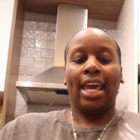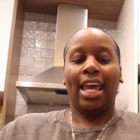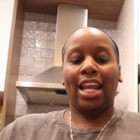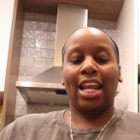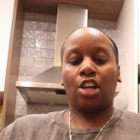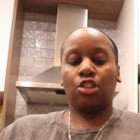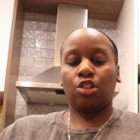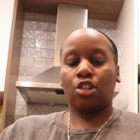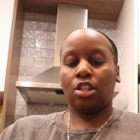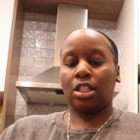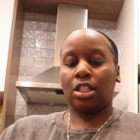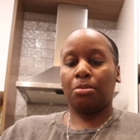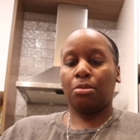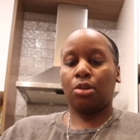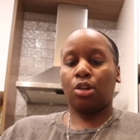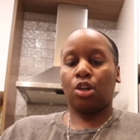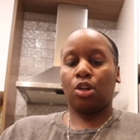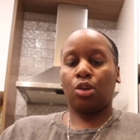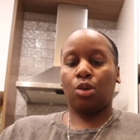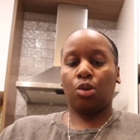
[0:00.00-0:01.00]
And I saw some
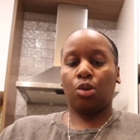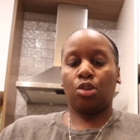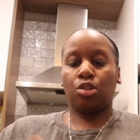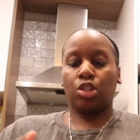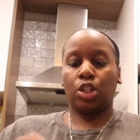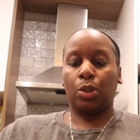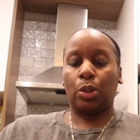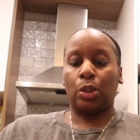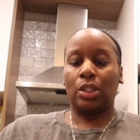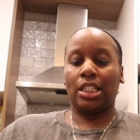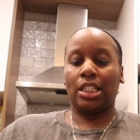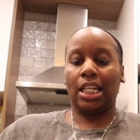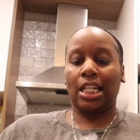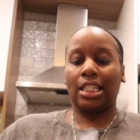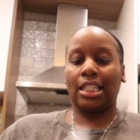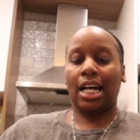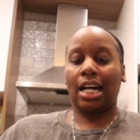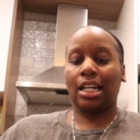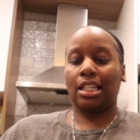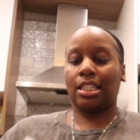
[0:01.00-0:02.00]
girl also on
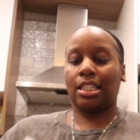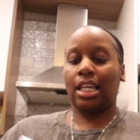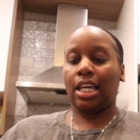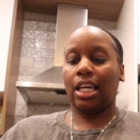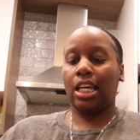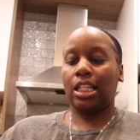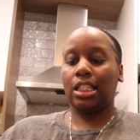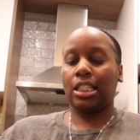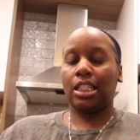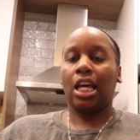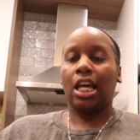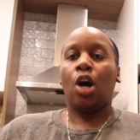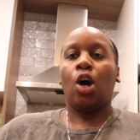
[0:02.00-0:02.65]
TikTok says,